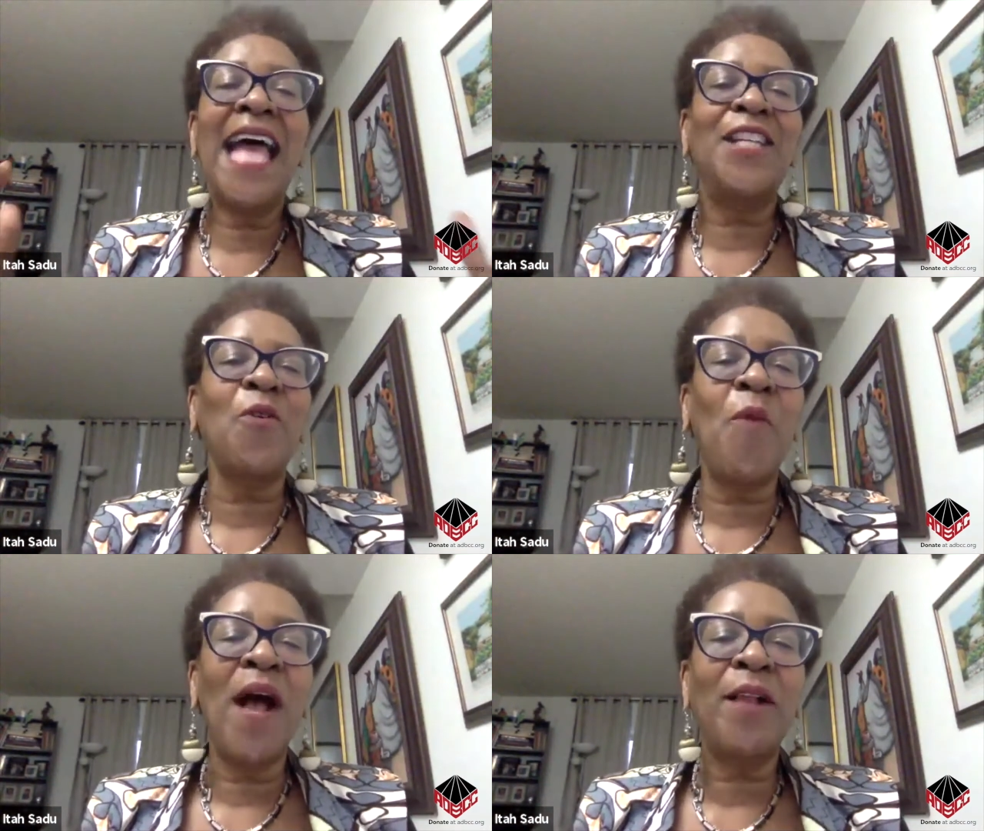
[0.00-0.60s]
to
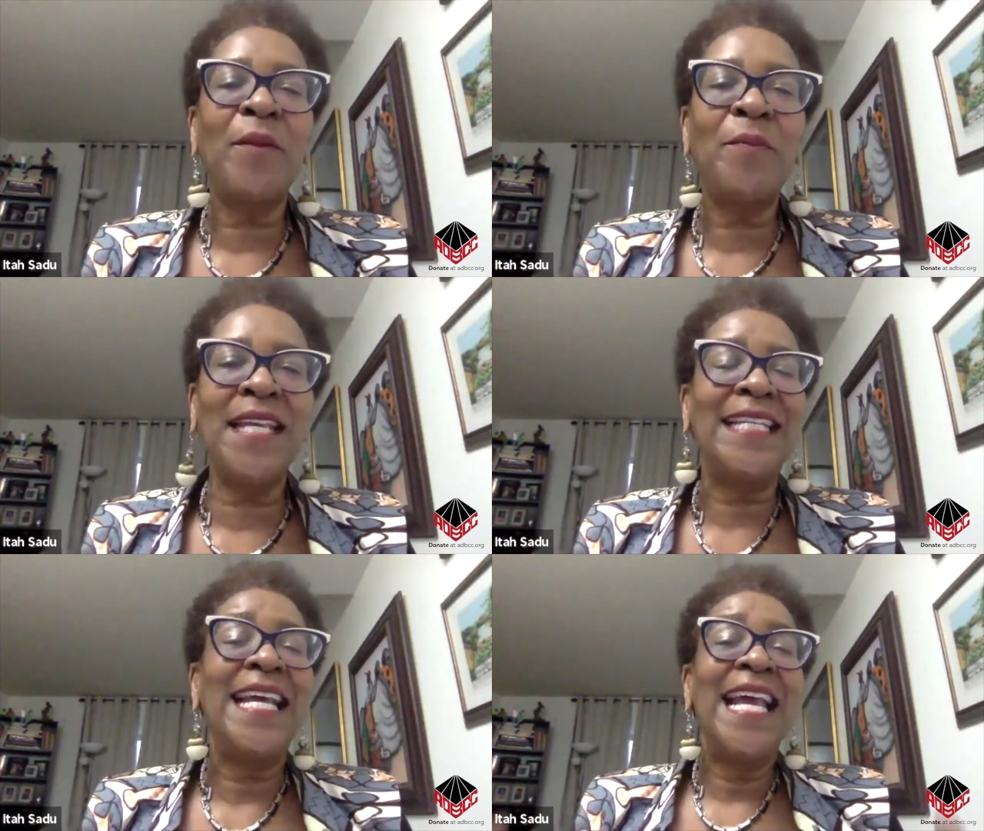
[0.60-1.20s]

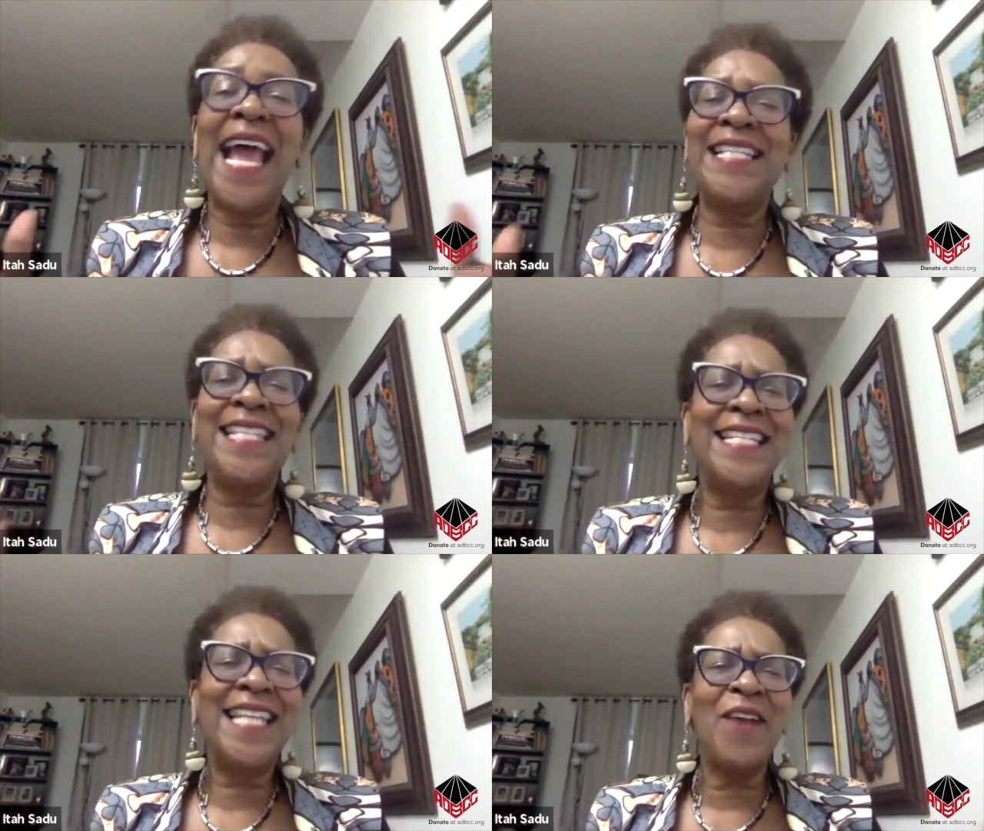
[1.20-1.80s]
well-being. And
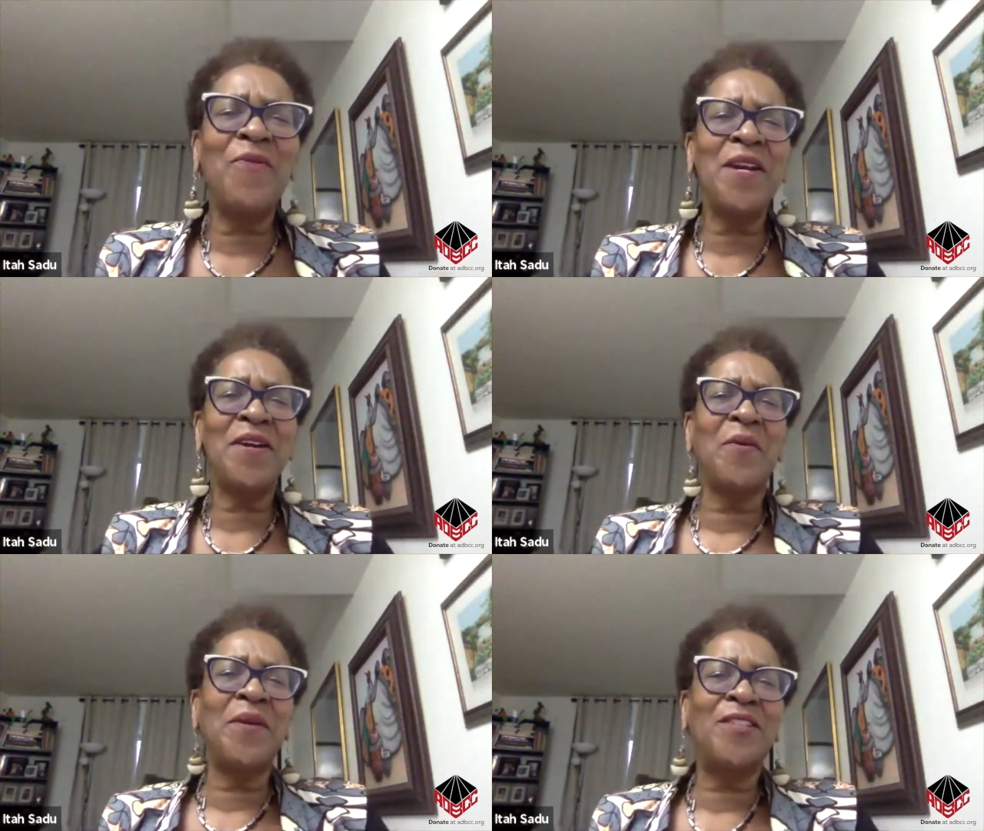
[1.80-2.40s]
today we
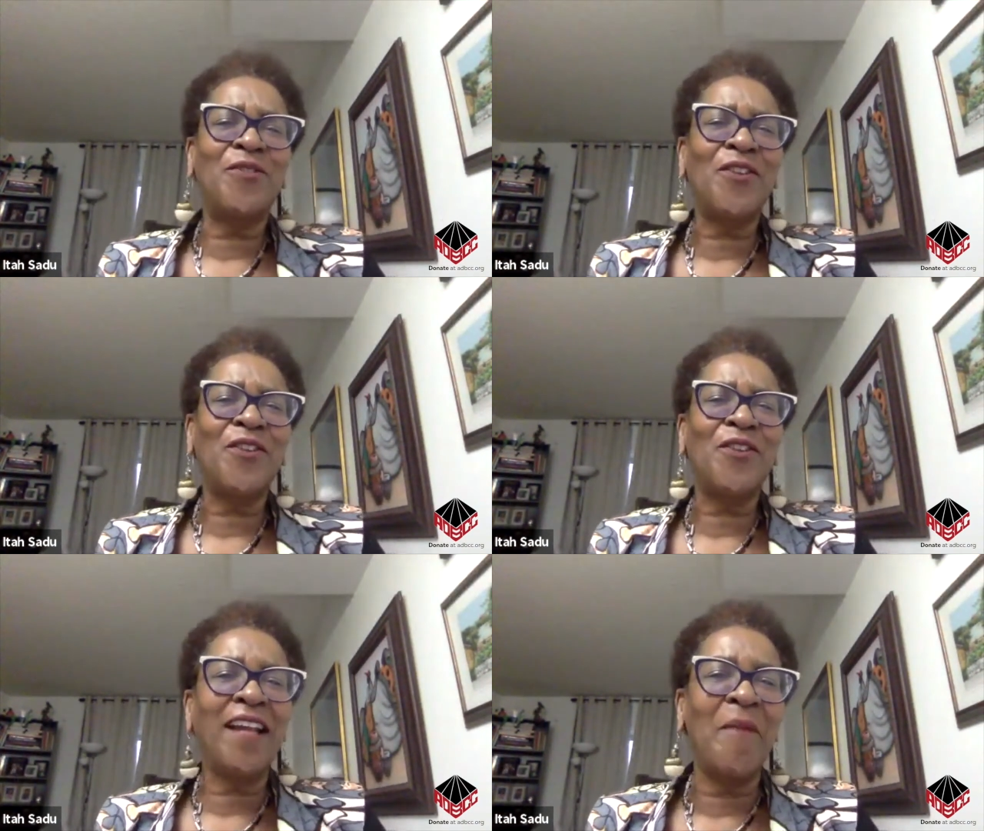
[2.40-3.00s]
are going to
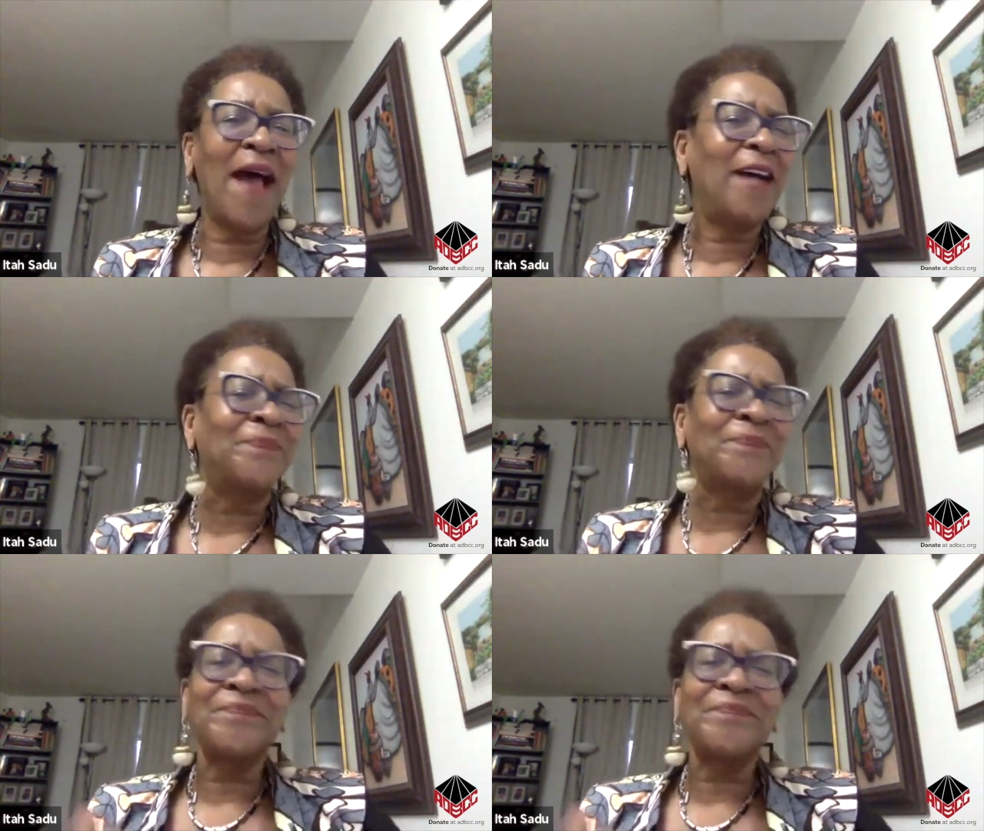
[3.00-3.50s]
talk about